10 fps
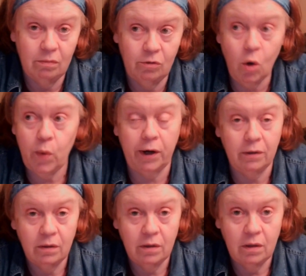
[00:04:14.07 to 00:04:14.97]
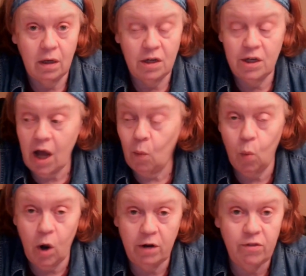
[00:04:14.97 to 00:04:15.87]
Nowhere. Not
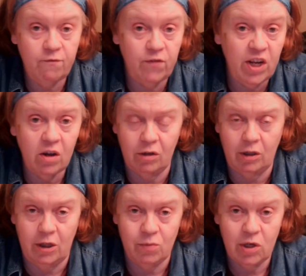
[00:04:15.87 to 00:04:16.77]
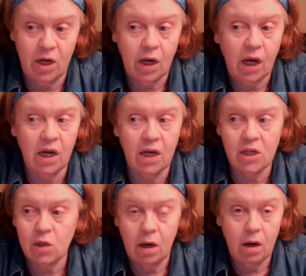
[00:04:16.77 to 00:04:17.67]
one of the video clips
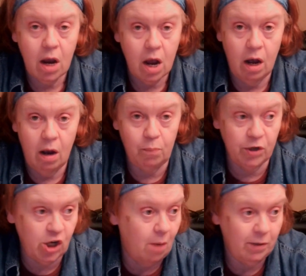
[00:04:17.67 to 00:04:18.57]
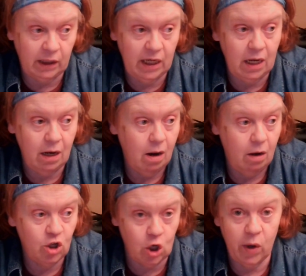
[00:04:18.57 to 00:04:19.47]
is predominantly
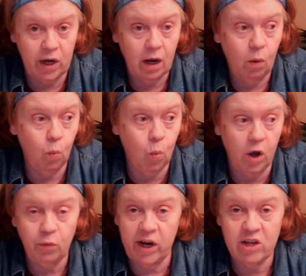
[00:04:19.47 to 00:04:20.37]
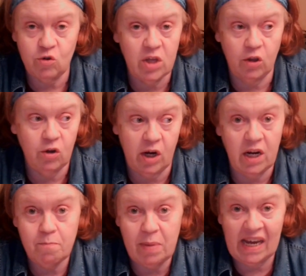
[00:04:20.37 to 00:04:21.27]
showing one race or the other in
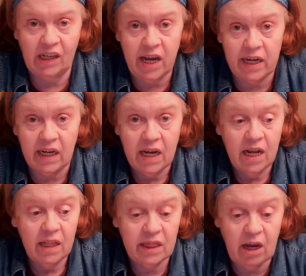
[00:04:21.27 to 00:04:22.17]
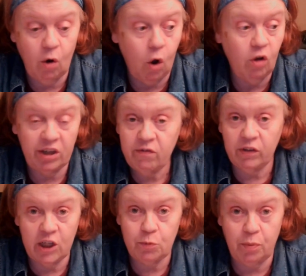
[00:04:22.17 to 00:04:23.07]
a bad light. They're all
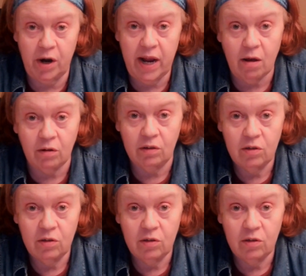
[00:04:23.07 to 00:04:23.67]
evenly spread out.